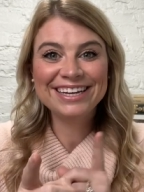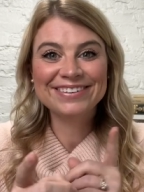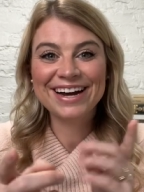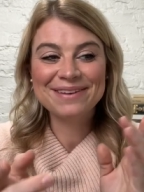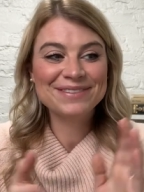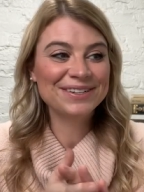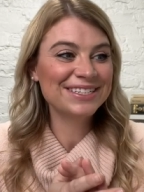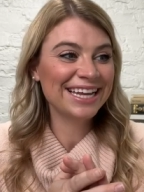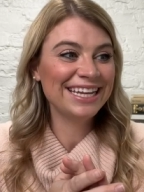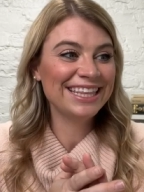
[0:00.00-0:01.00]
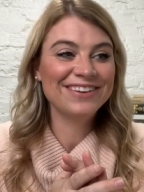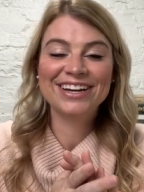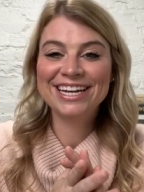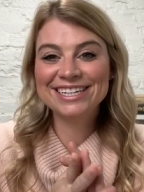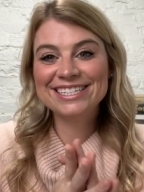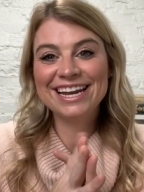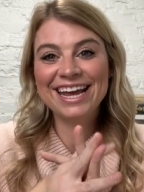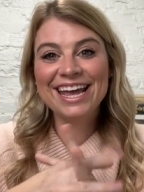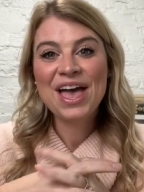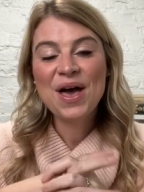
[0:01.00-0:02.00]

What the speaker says: you. I'm so excited that you're here today.